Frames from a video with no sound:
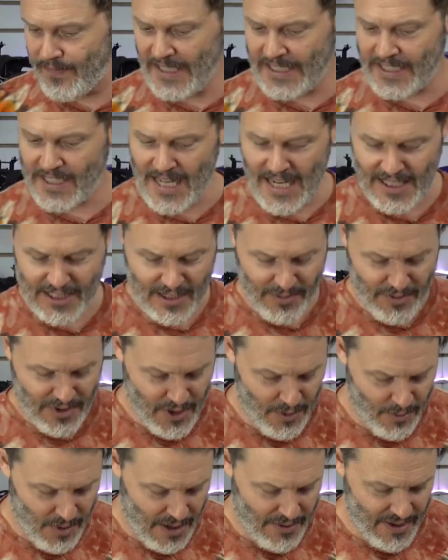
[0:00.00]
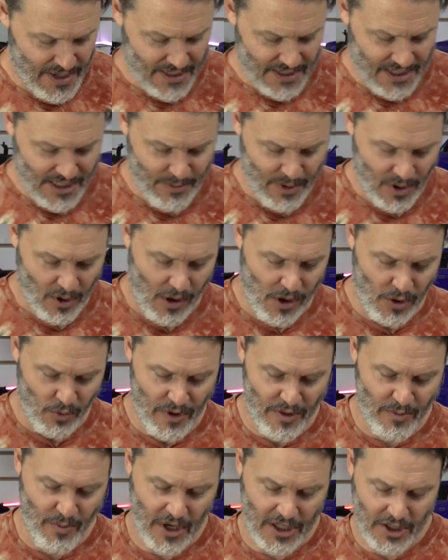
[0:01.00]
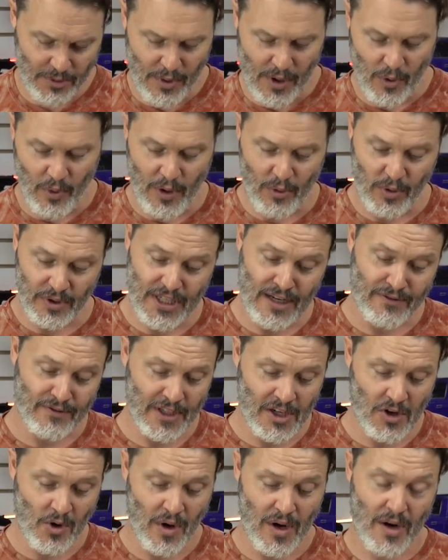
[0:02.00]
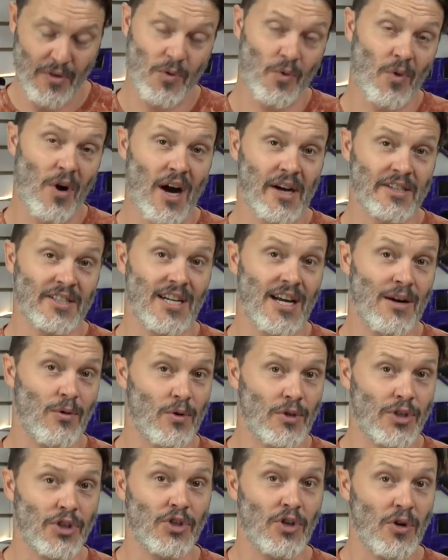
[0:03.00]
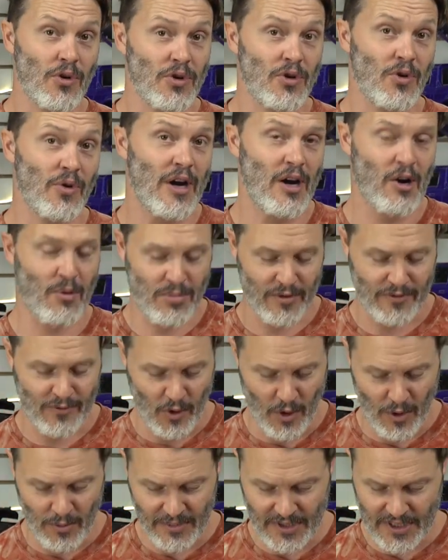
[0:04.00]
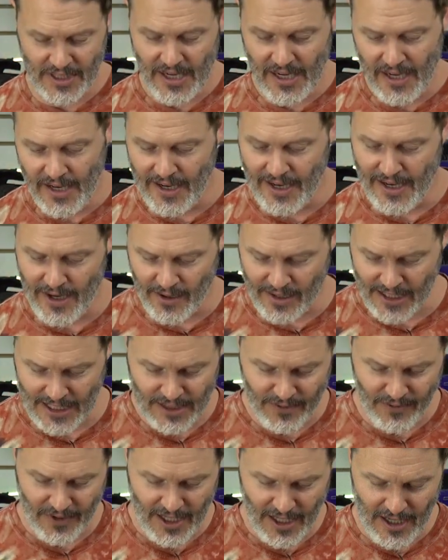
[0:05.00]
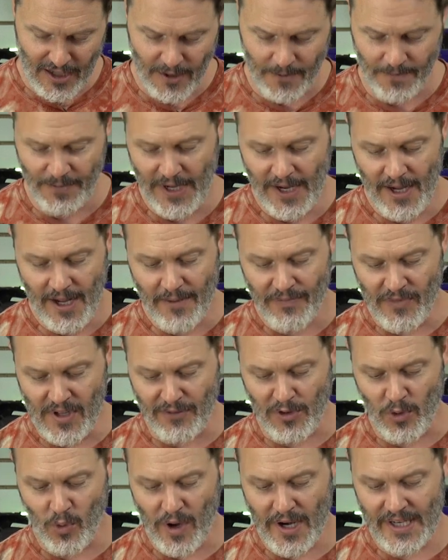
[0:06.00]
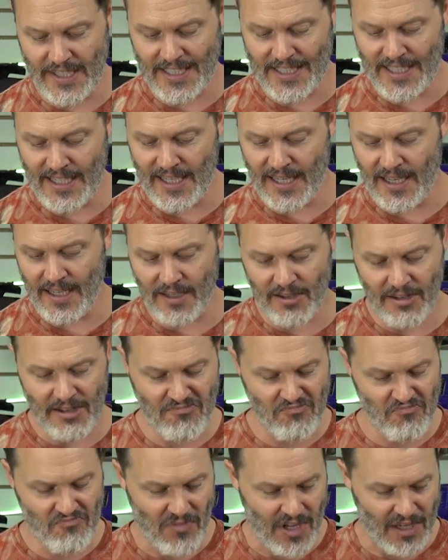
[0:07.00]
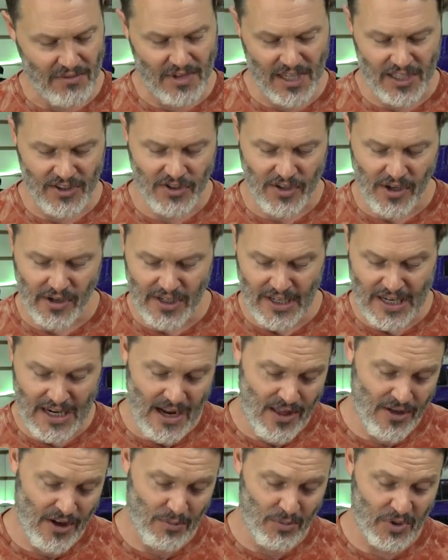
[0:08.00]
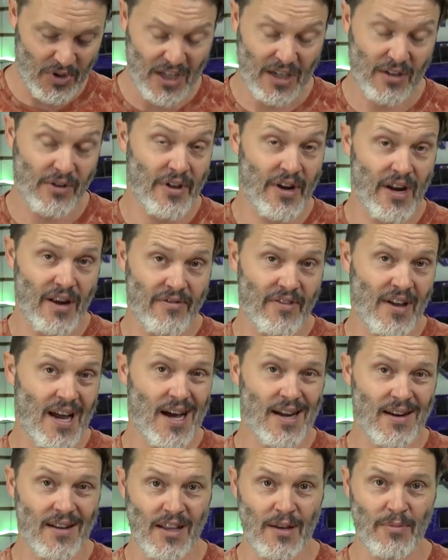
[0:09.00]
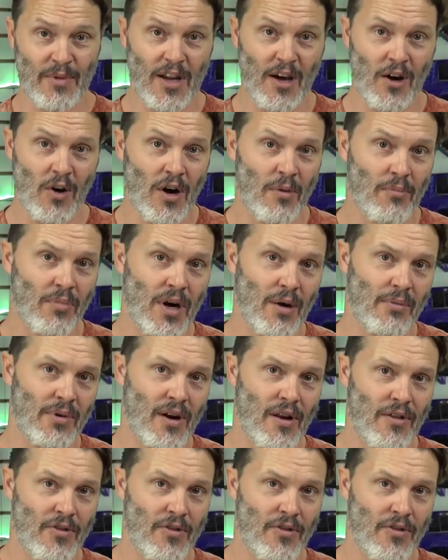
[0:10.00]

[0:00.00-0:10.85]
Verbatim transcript: it's not something you're probably gonna see me crawling with much, but we will definitely go out on the rocks and I will show you how it performs in our next video. If you wanna see it installed in anything particular that I've got, let me know. I'm probably